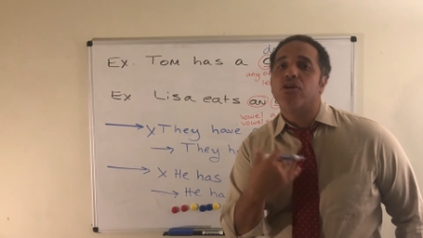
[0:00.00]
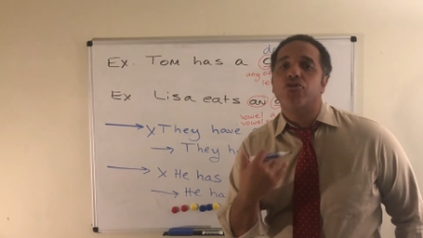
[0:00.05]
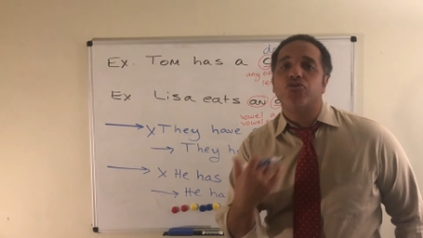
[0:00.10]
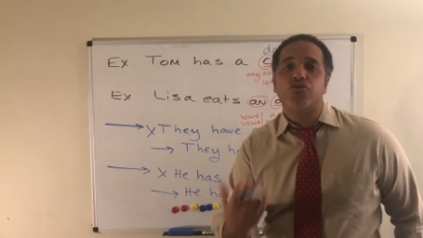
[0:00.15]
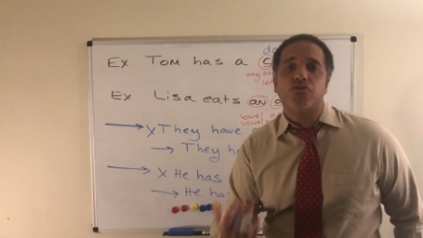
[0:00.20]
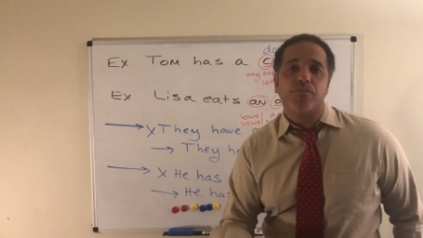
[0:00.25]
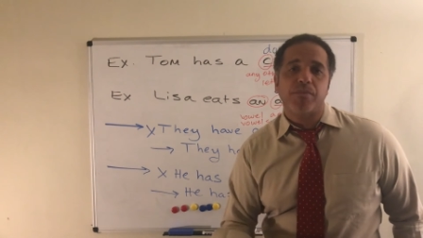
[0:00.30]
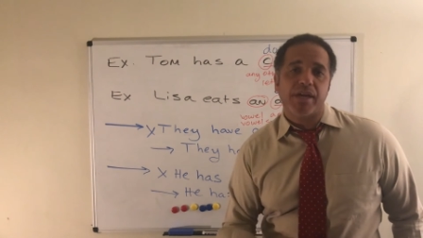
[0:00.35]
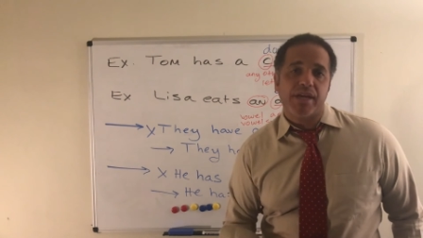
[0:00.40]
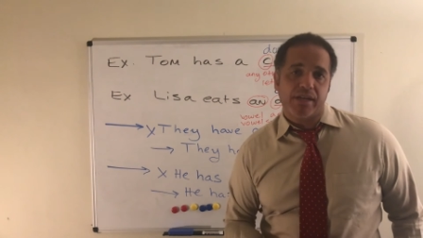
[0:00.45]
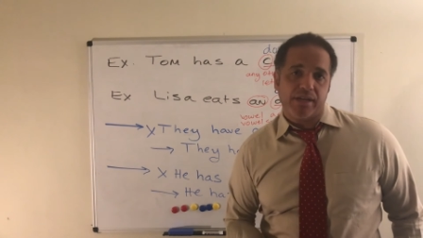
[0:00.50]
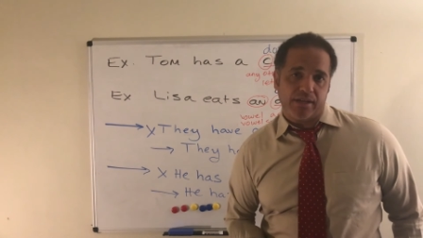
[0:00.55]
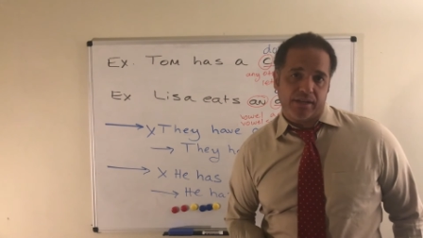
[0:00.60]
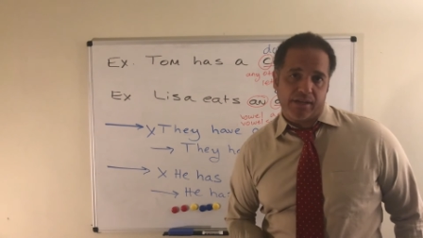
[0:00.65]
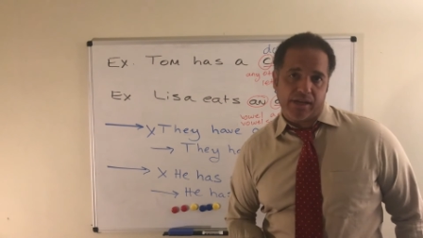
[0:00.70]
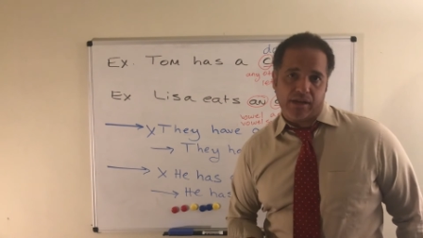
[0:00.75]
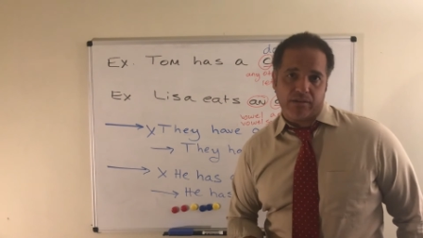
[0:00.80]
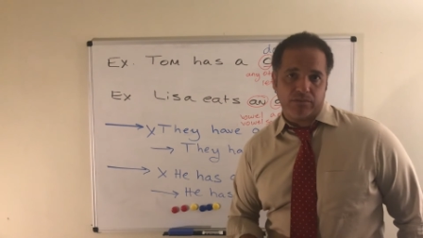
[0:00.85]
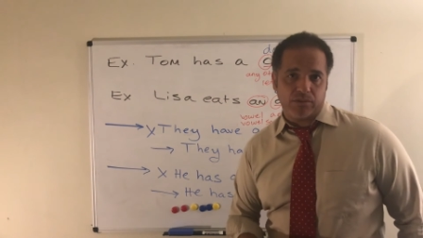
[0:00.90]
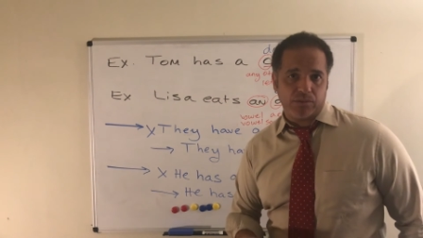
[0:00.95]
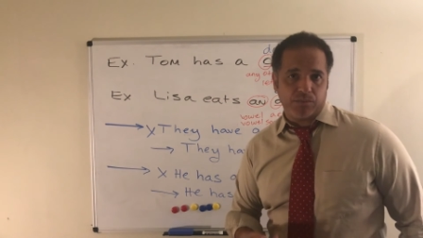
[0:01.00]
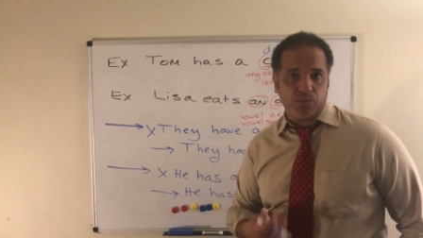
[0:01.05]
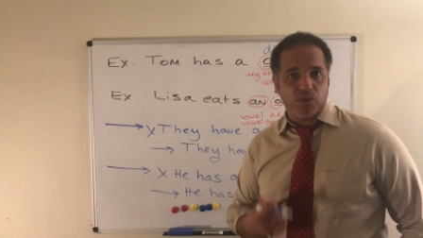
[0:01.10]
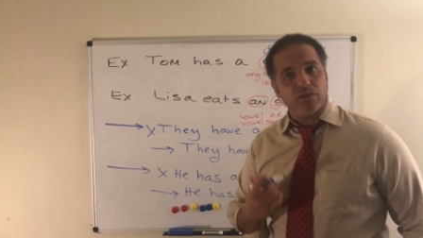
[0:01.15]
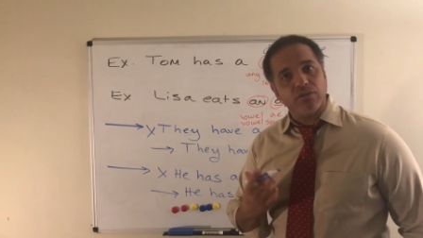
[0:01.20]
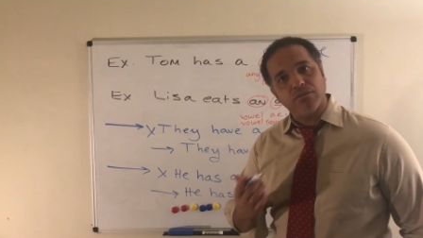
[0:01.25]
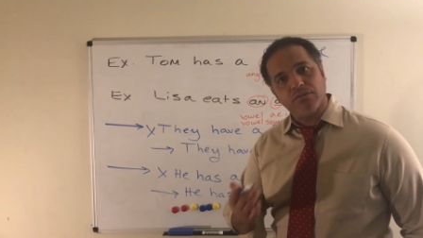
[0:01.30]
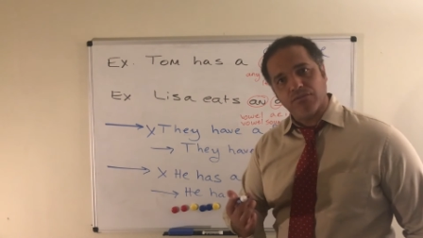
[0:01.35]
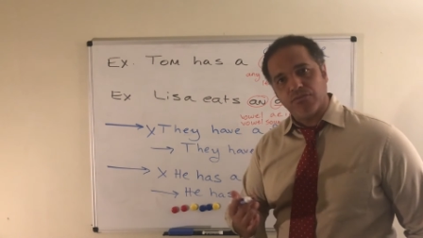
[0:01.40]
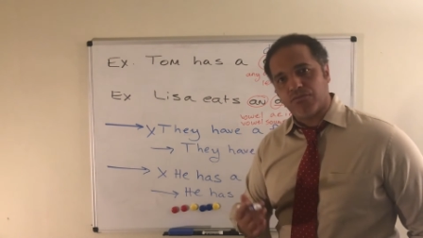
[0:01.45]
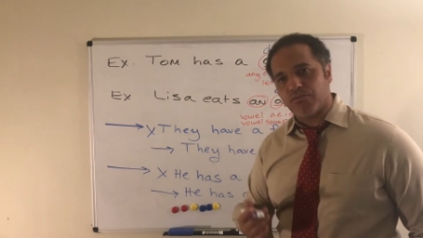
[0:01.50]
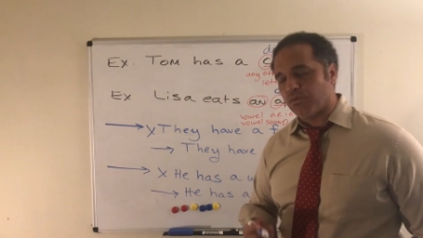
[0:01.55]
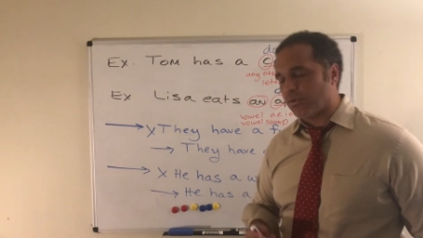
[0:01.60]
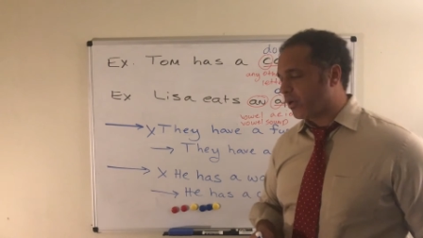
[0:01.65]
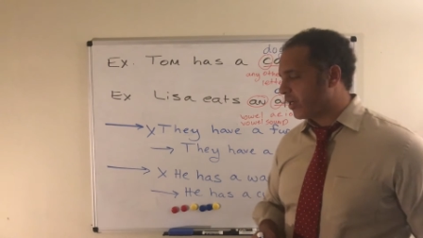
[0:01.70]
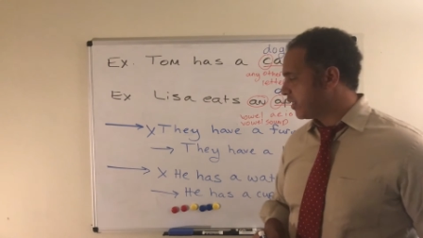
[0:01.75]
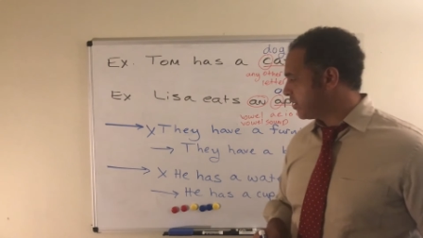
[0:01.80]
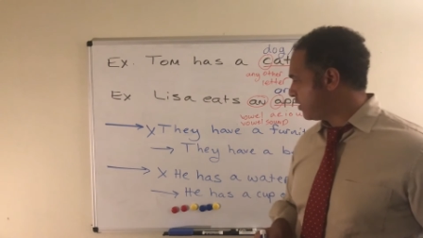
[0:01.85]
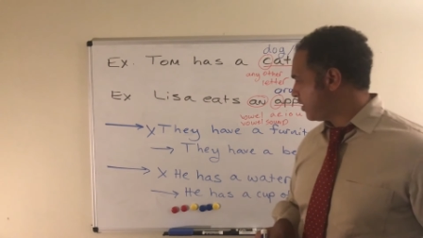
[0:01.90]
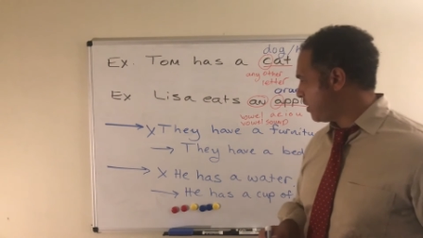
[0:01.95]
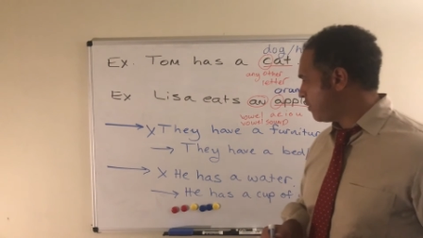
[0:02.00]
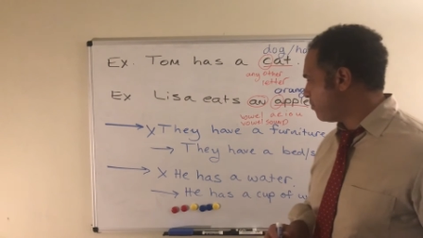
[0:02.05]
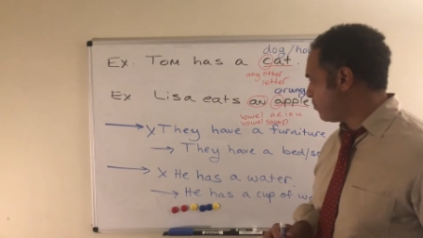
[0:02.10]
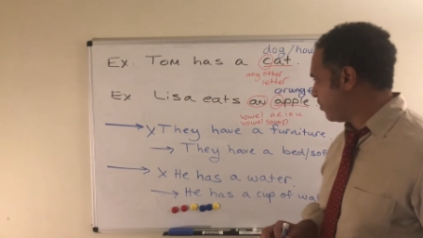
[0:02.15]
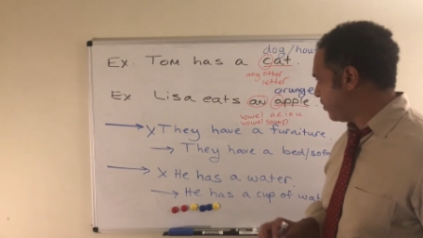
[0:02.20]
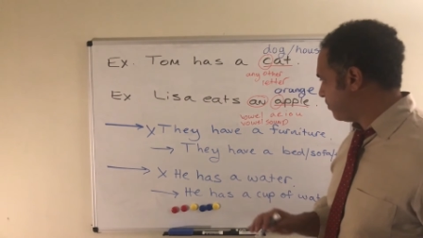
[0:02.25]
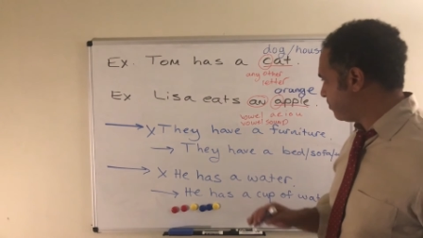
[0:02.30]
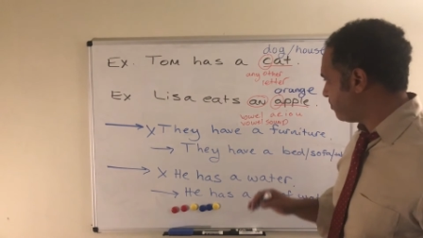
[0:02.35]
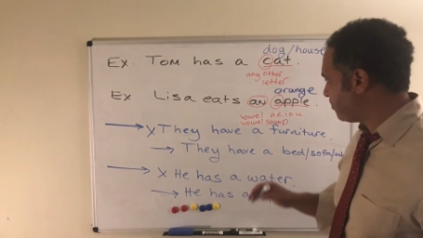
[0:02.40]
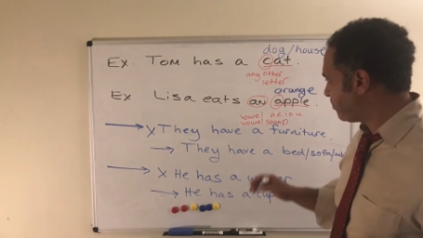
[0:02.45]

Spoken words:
to make it countable. For example,